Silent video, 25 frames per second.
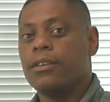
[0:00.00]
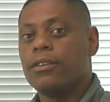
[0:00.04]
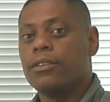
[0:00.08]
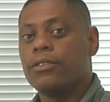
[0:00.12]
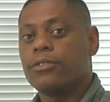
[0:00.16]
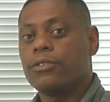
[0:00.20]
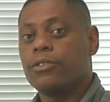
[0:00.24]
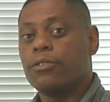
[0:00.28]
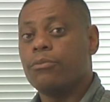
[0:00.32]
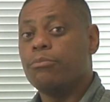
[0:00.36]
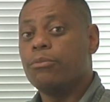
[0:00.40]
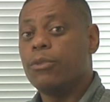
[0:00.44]

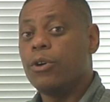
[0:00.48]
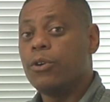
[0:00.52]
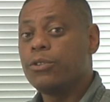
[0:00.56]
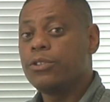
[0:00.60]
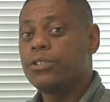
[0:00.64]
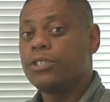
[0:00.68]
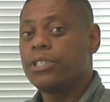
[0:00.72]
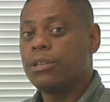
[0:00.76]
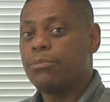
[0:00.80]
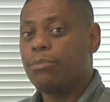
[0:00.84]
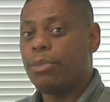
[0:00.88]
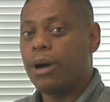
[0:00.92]
So most
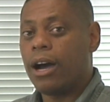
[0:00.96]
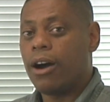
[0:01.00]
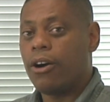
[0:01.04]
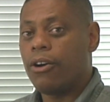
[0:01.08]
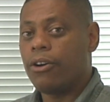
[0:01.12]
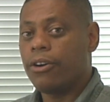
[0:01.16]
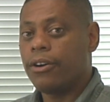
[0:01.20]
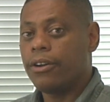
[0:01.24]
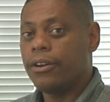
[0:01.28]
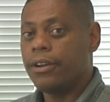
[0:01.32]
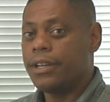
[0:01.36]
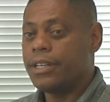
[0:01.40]
of the
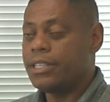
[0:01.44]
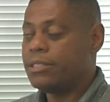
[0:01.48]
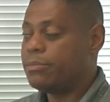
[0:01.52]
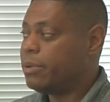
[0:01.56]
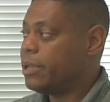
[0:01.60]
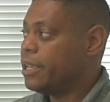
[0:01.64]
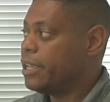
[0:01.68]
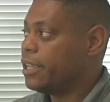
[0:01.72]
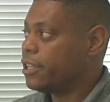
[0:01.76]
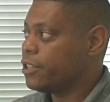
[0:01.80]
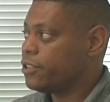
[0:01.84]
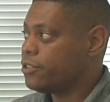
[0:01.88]
power is
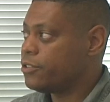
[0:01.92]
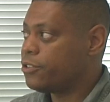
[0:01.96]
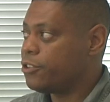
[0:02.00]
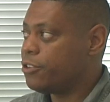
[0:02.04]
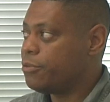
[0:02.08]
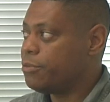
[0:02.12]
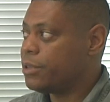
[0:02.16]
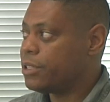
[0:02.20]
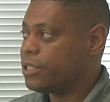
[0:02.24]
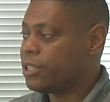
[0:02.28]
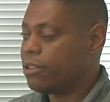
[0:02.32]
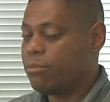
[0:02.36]
being
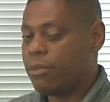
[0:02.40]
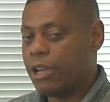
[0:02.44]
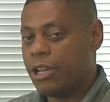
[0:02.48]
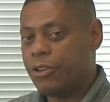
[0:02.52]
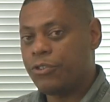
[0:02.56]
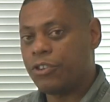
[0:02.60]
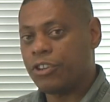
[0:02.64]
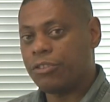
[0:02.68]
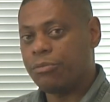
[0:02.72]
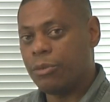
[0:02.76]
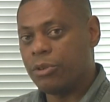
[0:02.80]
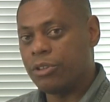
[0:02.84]
consumed in the
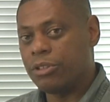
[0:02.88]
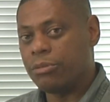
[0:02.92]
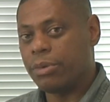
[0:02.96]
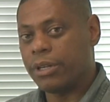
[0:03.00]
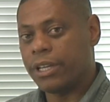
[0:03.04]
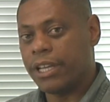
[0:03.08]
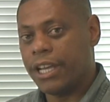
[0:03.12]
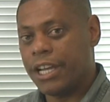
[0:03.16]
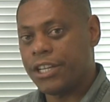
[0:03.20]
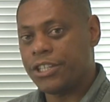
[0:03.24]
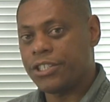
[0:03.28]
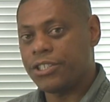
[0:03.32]
matrix
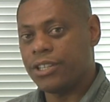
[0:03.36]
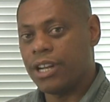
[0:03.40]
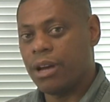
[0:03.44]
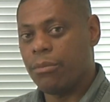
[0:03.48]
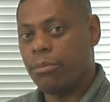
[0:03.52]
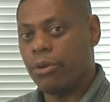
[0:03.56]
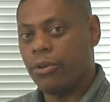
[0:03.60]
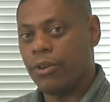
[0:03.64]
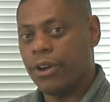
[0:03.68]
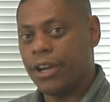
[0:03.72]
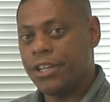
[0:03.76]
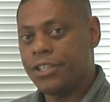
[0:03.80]
multiplication
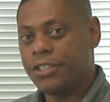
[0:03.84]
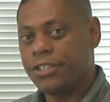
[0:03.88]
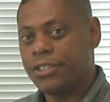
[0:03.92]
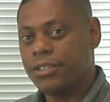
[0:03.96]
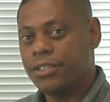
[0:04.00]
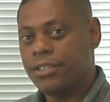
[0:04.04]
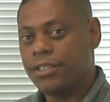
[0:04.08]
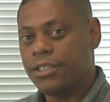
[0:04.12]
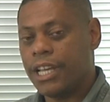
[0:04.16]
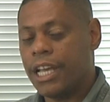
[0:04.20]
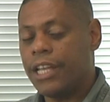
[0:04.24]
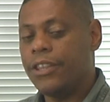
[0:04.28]

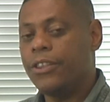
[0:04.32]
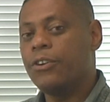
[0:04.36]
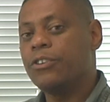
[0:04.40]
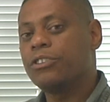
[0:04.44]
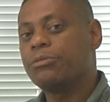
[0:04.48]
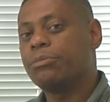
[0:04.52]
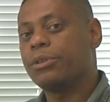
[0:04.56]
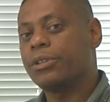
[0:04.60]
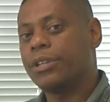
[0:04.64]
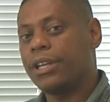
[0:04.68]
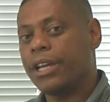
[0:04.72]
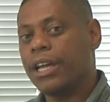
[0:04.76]
operations, and those
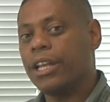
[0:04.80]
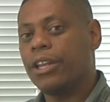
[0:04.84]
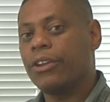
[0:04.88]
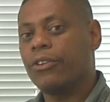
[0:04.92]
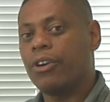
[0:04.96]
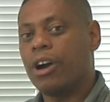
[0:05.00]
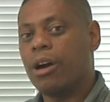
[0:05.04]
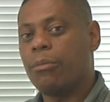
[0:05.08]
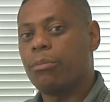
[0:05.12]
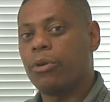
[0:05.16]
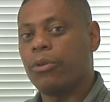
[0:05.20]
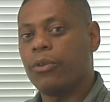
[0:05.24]

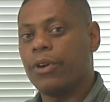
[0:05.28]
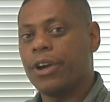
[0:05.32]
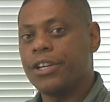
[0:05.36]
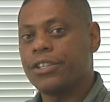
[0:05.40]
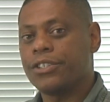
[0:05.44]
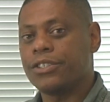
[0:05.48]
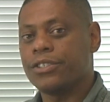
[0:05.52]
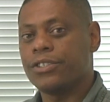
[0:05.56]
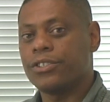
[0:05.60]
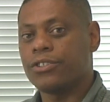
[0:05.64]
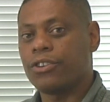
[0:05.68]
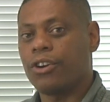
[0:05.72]
particular
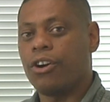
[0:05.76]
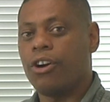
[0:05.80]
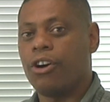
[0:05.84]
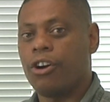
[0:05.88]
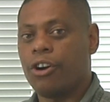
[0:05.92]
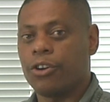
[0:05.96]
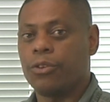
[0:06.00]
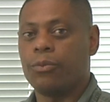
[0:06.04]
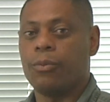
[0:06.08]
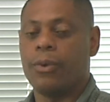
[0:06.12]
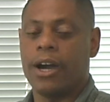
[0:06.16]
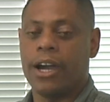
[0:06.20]
operations are
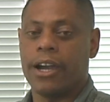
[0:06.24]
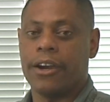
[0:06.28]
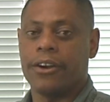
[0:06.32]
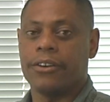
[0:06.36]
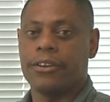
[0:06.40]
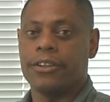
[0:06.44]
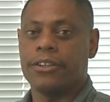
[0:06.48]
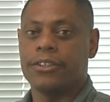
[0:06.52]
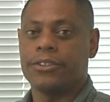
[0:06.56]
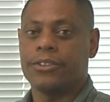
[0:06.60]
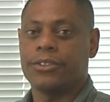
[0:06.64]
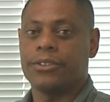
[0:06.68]
hardwired
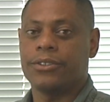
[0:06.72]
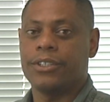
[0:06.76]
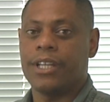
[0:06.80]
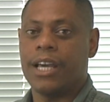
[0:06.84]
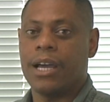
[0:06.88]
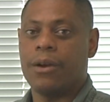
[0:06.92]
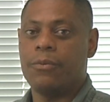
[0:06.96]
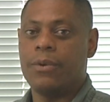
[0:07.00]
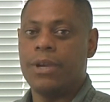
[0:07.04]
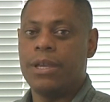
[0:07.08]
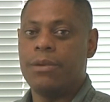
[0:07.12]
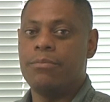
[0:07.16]
so
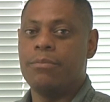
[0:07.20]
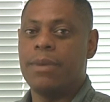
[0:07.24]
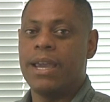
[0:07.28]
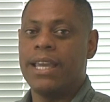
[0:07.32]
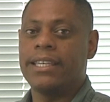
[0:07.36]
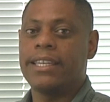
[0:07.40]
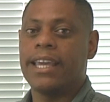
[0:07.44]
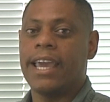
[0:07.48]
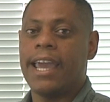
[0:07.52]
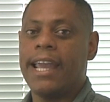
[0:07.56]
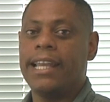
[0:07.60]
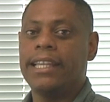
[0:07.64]
that we
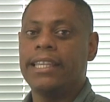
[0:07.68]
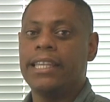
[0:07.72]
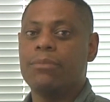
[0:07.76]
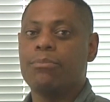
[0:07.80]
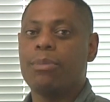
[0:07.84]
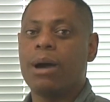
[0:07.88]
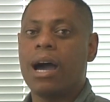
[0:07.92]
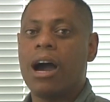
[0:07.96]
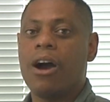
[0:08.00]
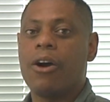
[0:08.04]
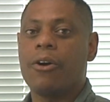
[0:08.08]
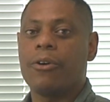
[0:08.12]
maintain the
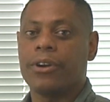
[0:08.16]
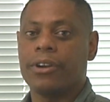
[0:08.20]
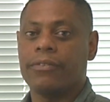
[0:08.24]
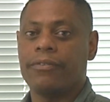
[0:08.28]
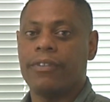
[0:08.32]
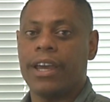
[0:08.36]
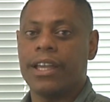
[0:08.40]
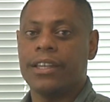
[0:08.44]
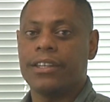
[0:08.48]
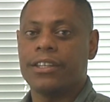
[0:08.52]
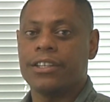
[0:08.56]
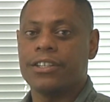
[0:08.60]
power
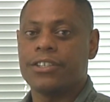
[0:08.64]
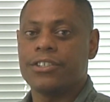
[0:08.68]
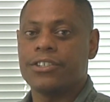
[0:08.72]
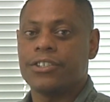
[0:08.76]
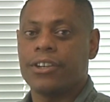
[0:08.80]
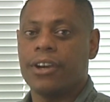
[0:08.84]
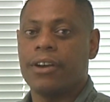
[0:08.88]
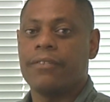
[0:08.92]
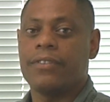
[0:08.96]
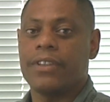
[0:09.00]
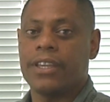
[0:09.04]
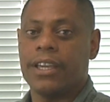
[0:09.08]
advantage
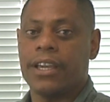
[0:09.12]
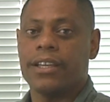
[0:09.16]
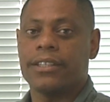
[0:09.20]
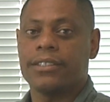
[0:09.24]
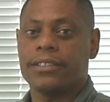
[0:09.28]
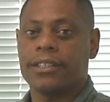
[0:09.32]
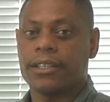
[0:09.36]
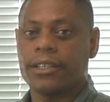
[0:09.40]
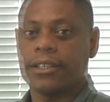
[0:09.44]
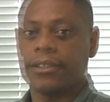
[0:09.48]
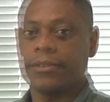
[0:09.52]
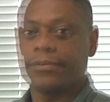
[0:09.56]
of the
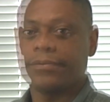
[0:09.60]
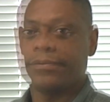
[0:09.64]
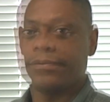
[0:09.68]
ASIC.